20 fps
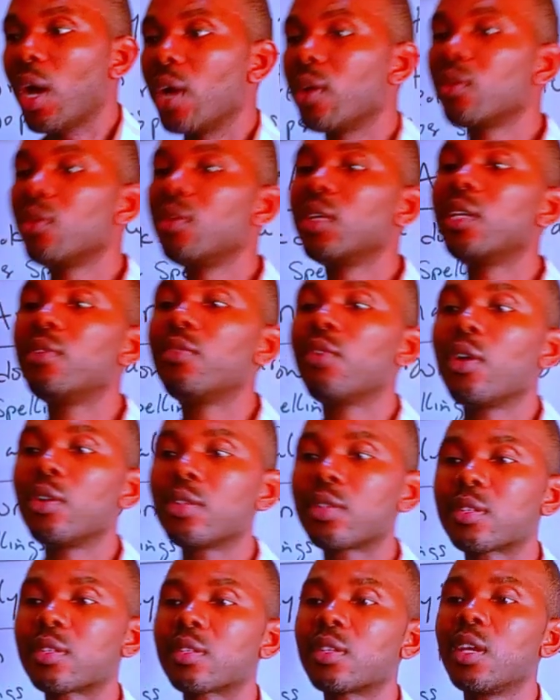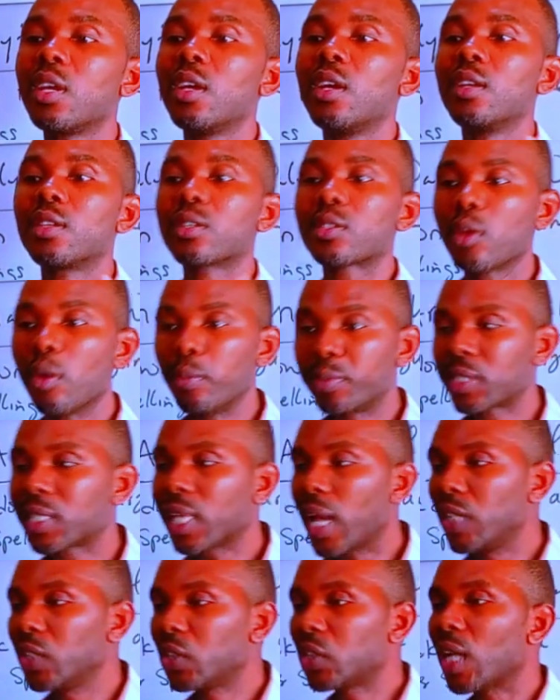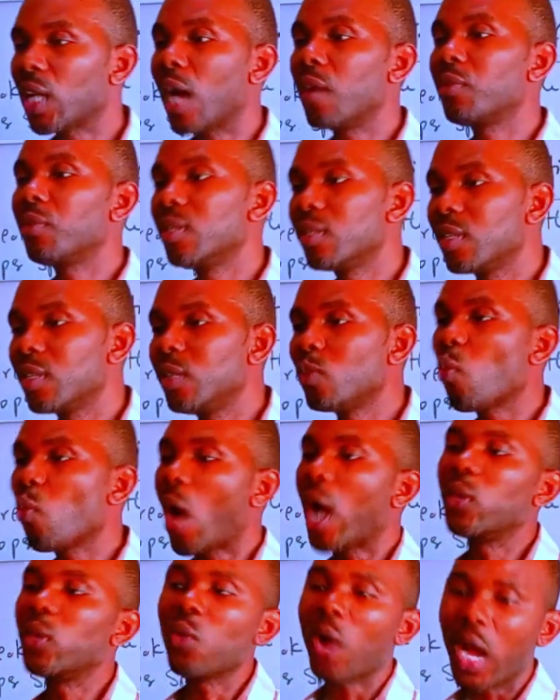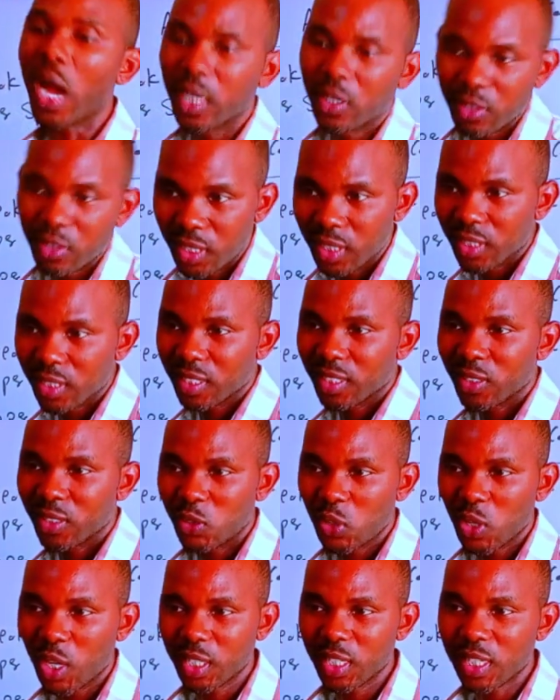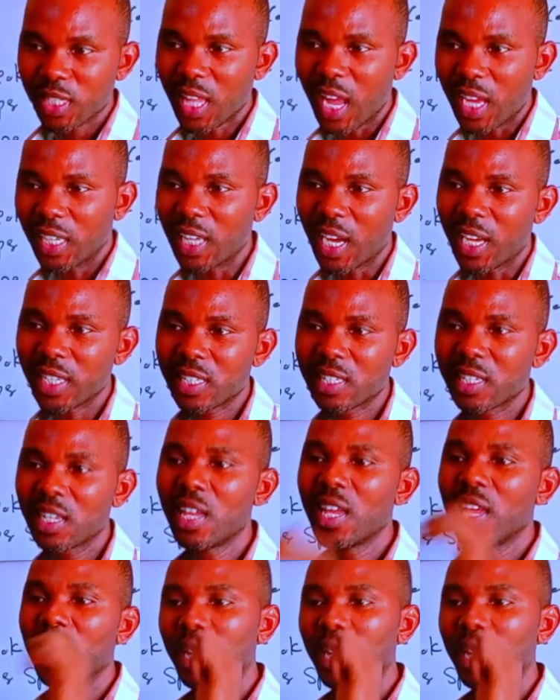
you are going to give us substantial reason why you agree. Do you understand that?